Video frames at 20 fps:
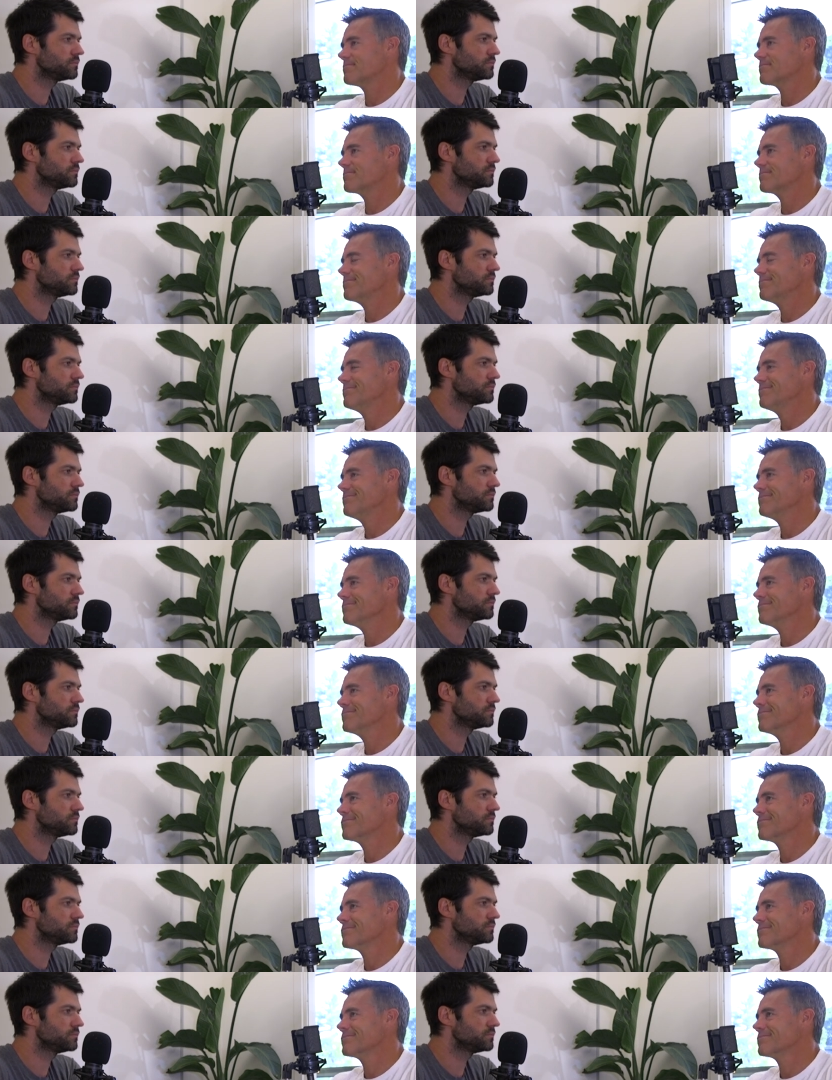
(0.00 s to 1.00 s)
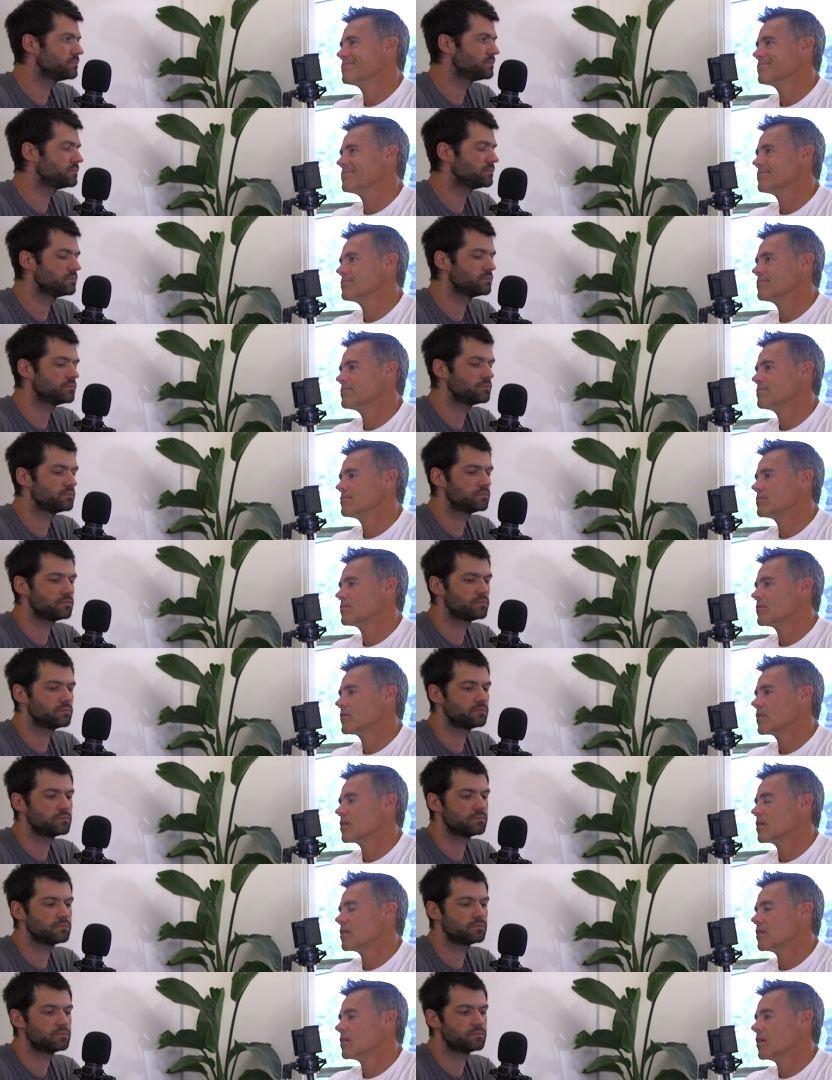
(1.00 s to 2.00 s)

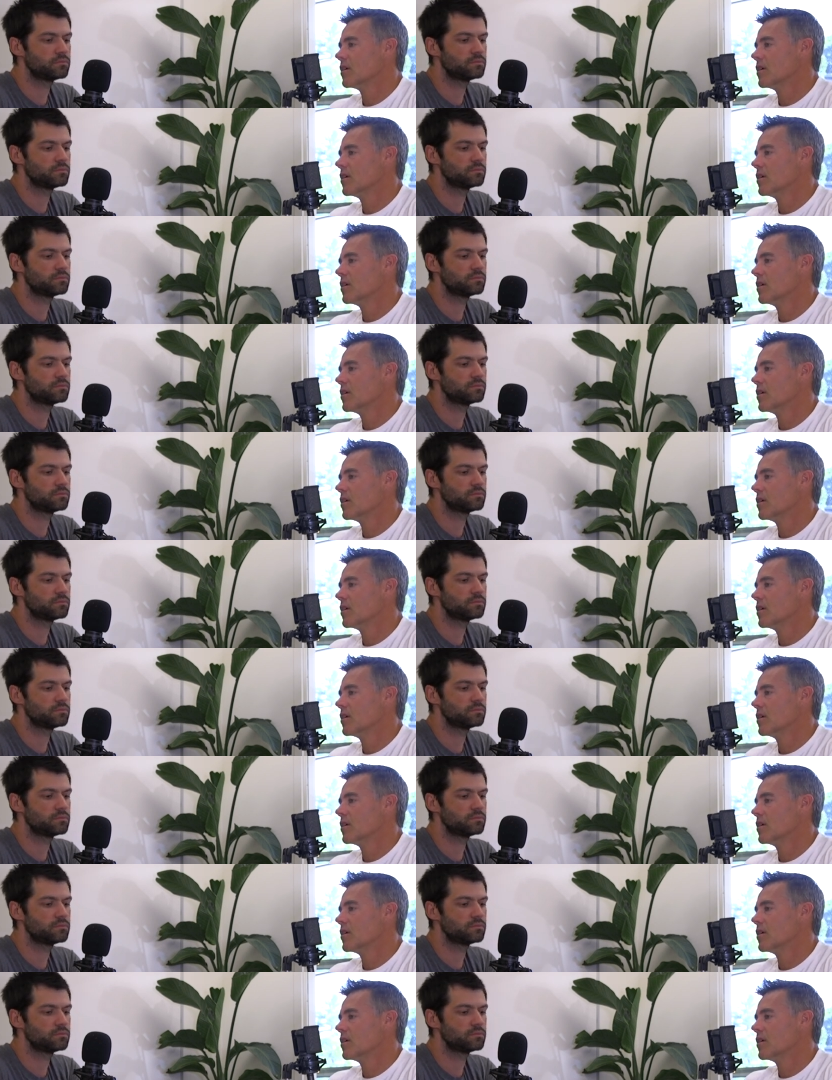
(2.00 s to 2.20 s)
(no one is talking)